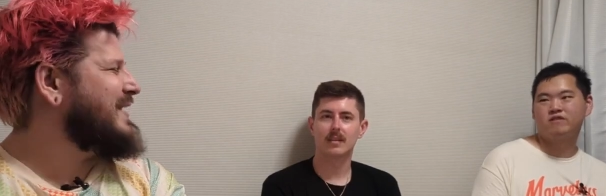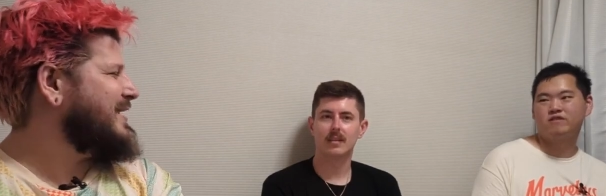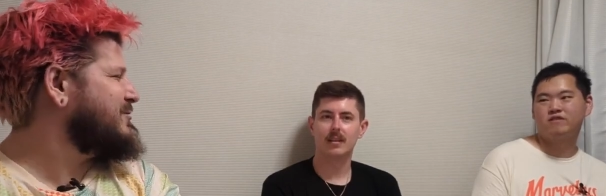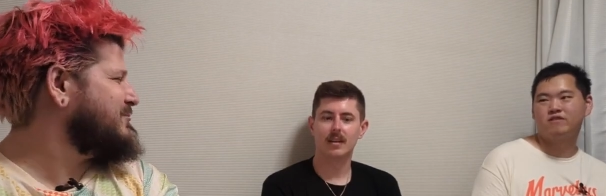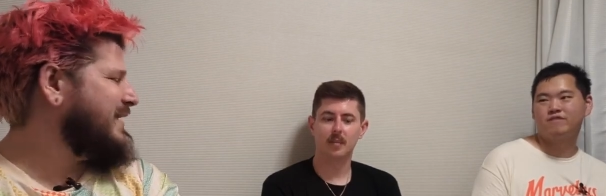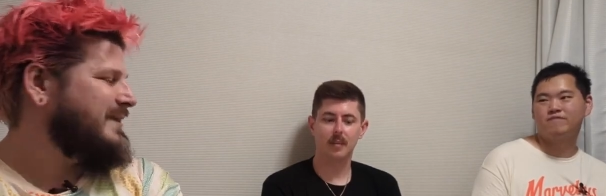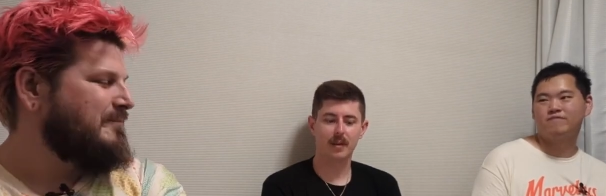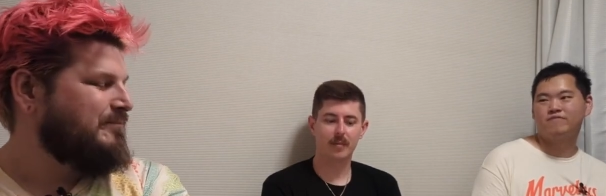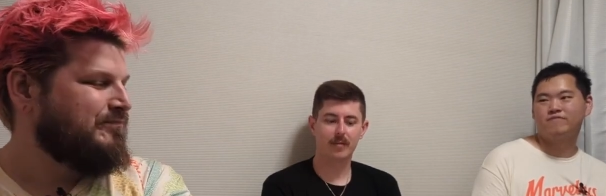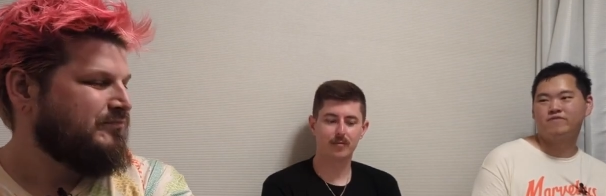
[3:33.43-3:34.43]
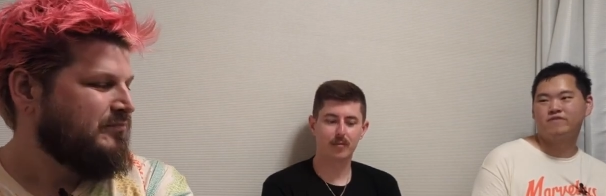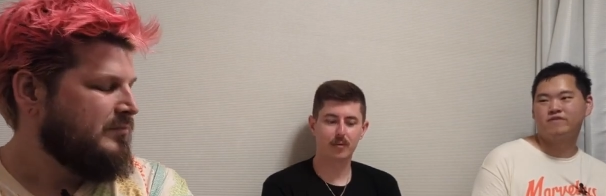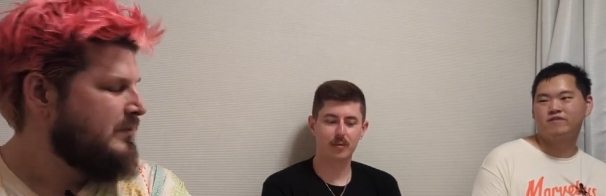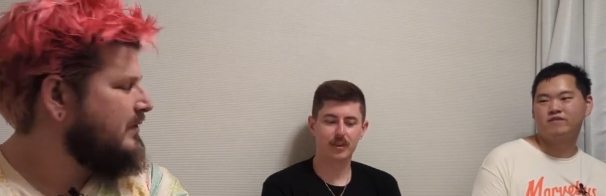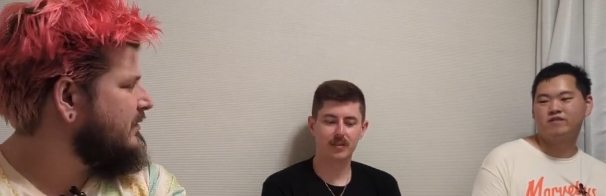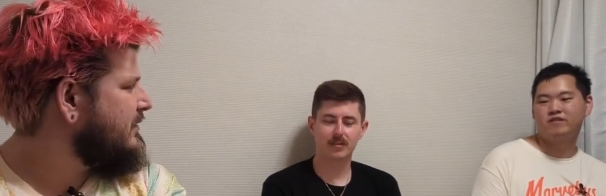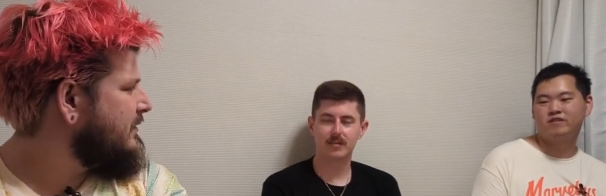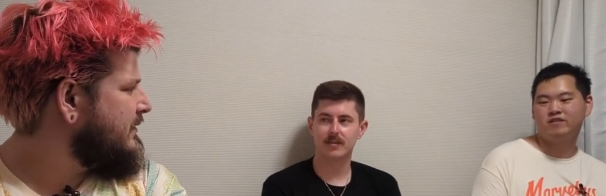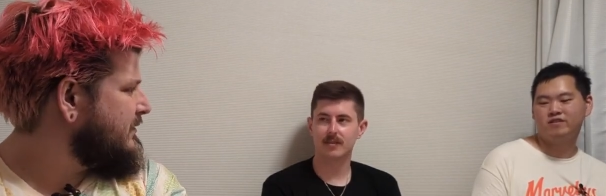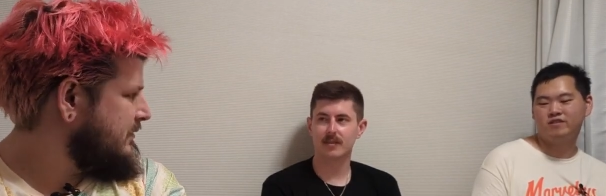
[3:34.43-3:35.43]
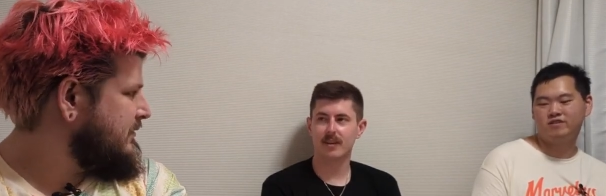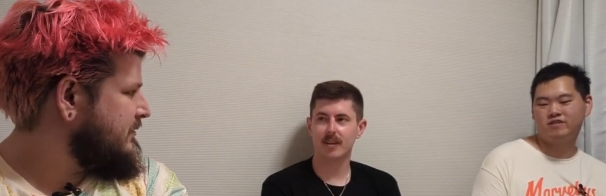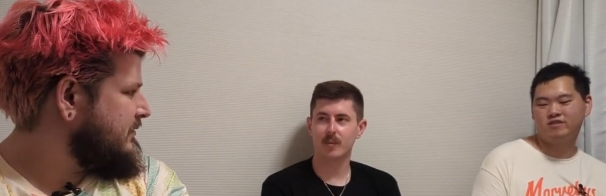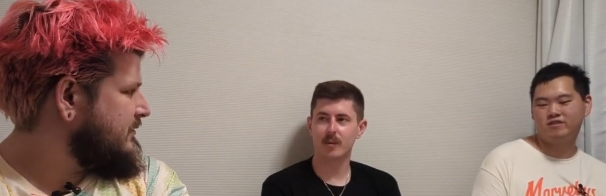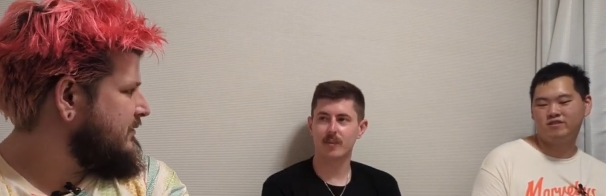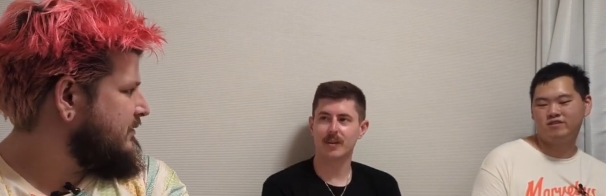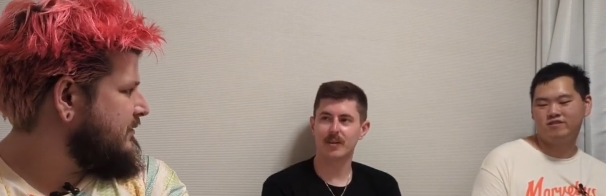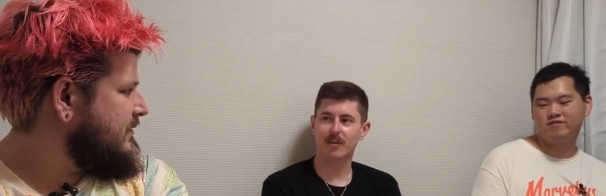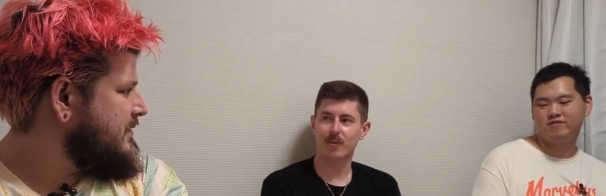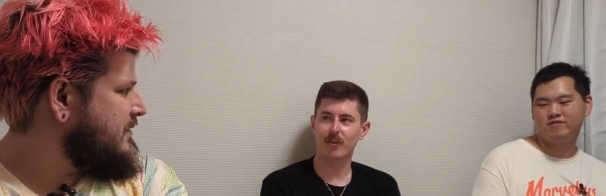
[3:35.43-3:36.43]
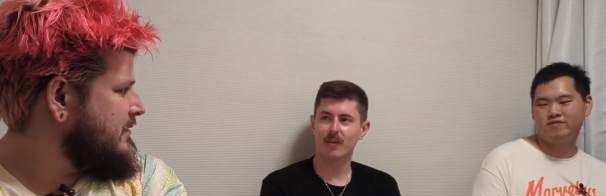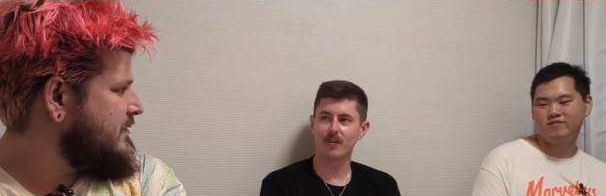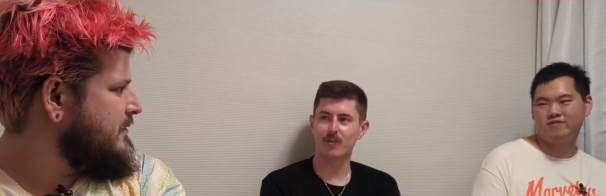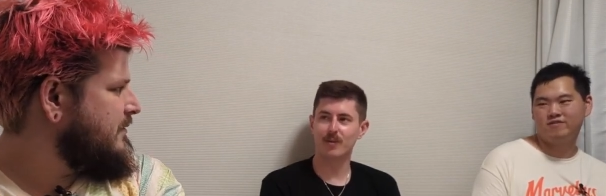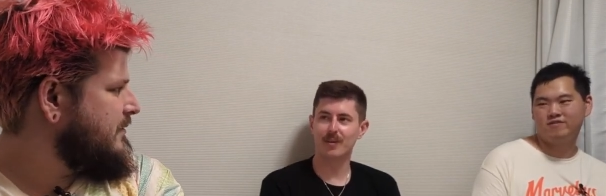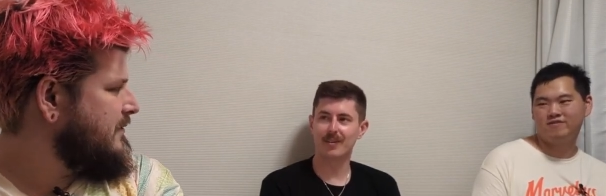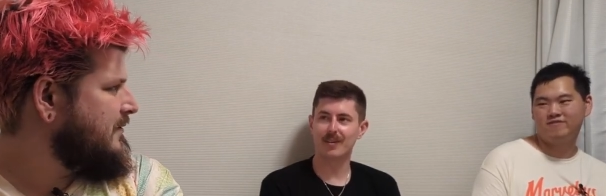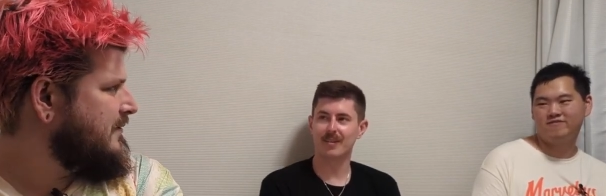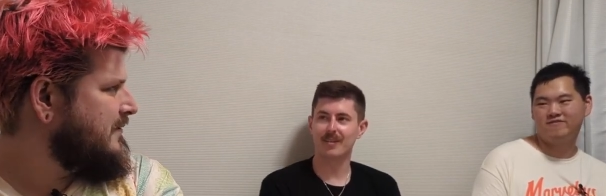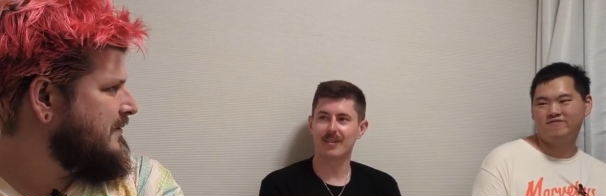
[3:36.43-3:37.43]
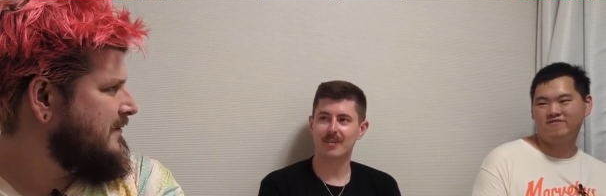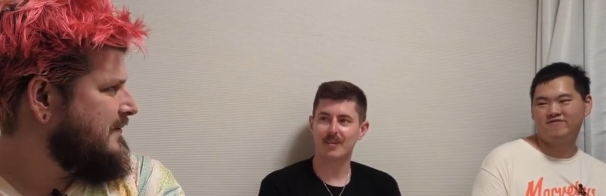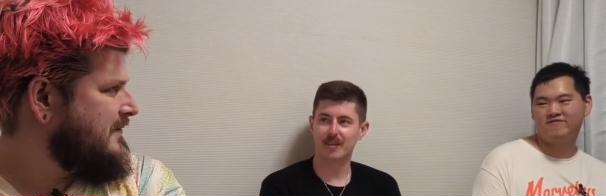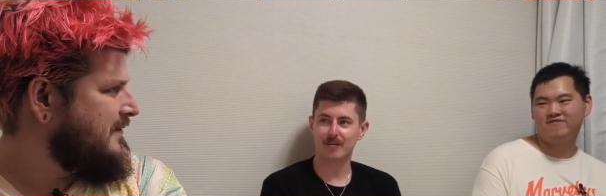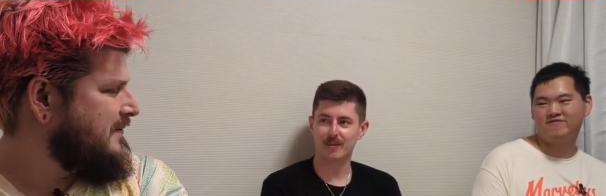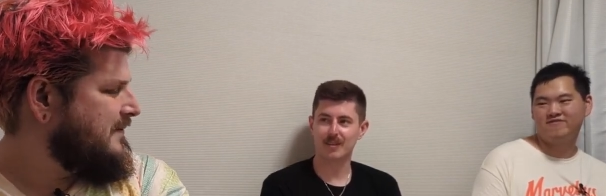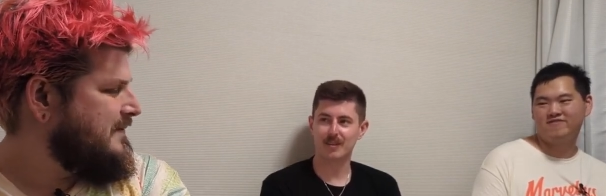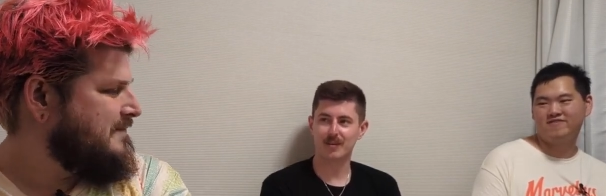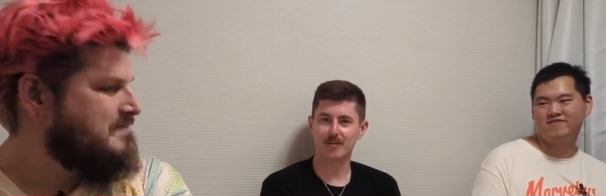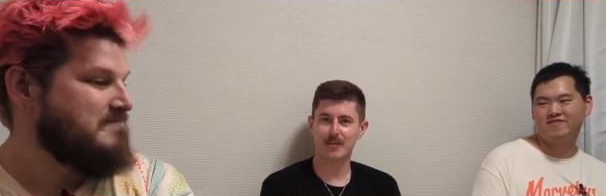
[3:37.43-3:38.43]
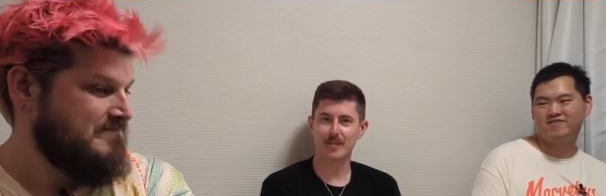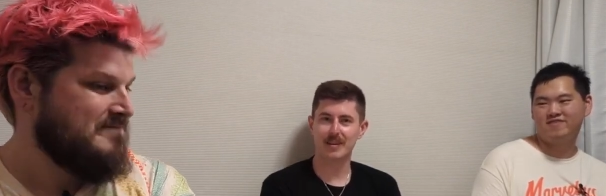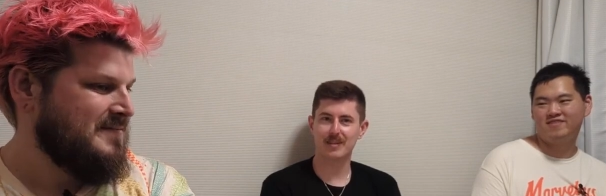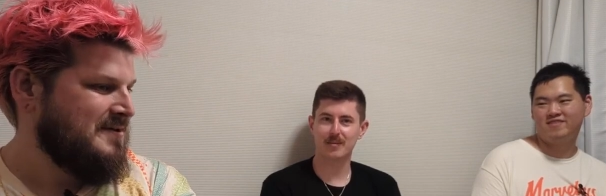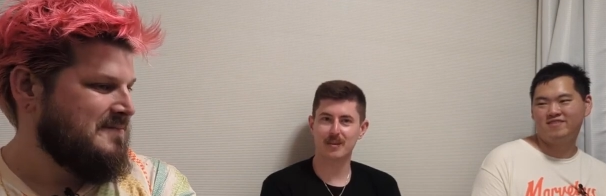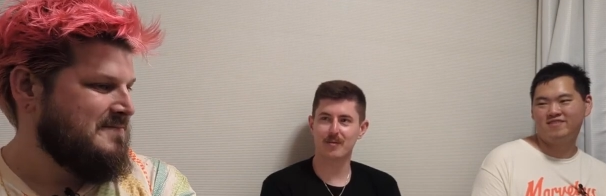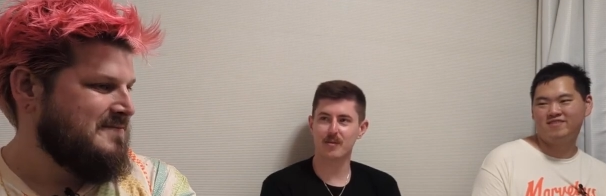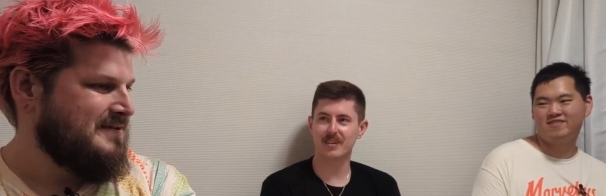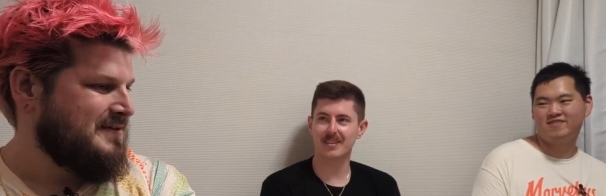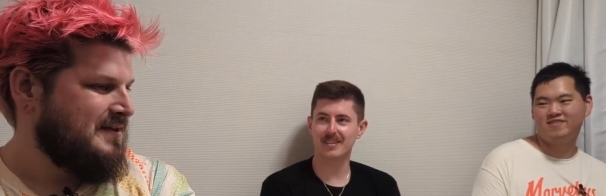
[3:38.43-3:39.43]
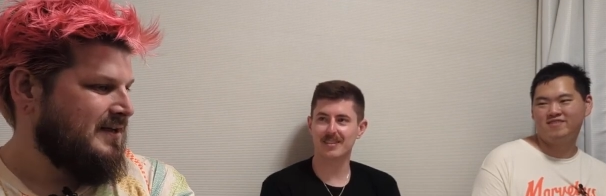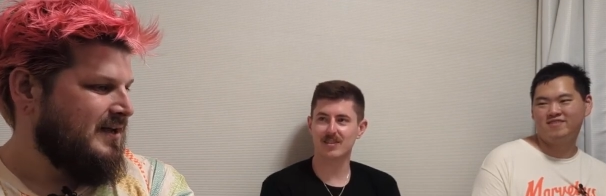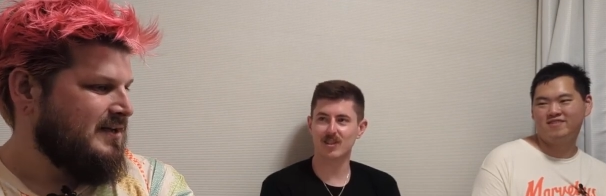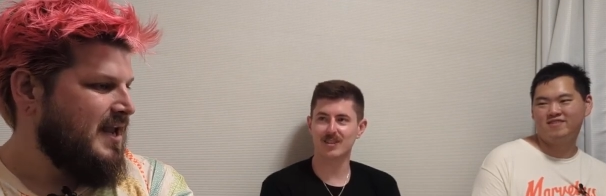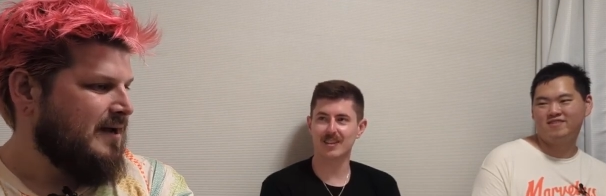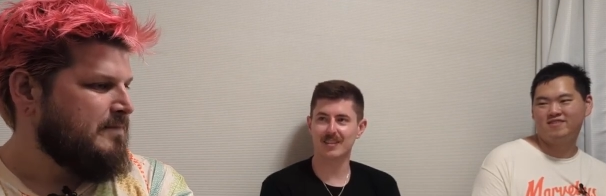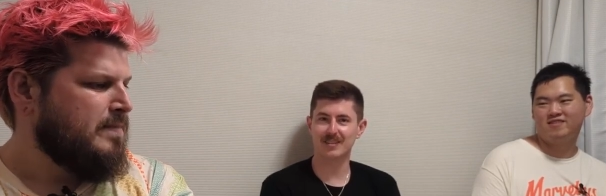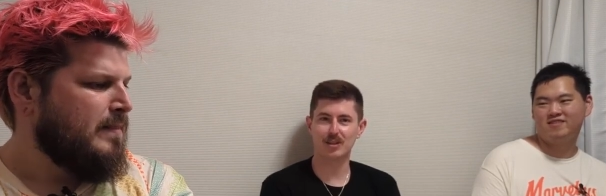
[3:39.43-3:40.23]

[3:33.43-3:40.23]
Speaker 1: weird. It was weird. I
Speaker 2: play my four Lugia. I play my three Lugia uh, V Star or V Max or whatever one it is. G Star,